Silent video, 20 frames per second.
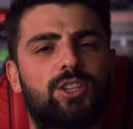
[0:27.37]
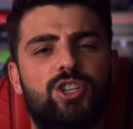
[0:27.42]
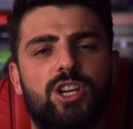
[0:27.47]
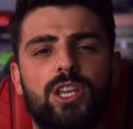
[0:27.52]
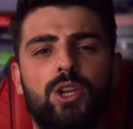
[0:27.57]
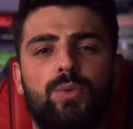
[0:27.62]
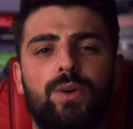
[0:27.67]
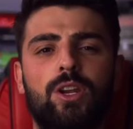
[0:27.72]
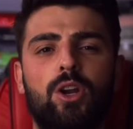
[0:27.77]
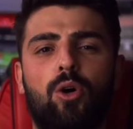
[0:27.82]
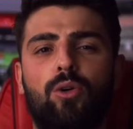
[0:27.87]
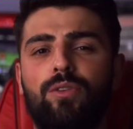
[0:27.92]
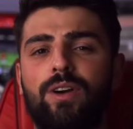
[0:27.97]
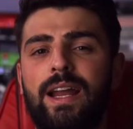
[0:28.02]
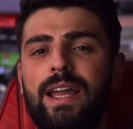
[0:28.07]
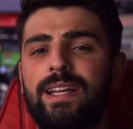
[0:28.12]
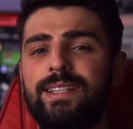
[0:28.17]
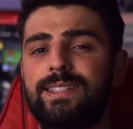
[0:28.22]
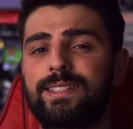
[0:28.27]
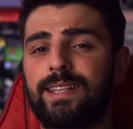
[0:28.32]
genuine
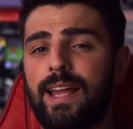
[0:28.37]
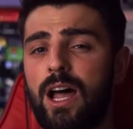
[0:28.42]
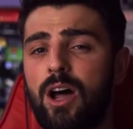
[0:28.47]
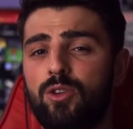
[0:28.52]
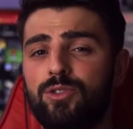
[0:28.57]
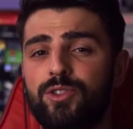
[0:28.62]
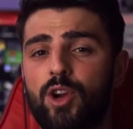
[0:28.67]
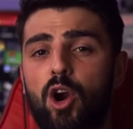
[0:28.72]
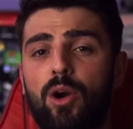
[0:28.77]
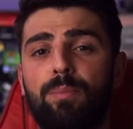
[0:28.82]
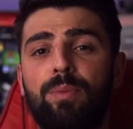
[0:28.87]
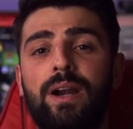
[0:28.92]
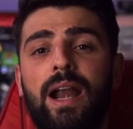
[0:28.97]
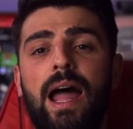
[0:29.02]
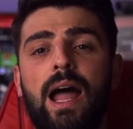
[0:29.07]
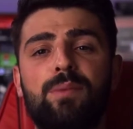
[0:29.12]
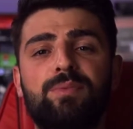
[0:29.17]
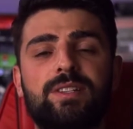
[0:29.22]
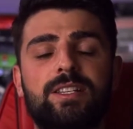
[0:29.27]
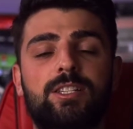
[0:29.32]
overhead sounds are
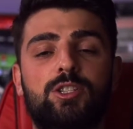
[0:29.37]
perhaps a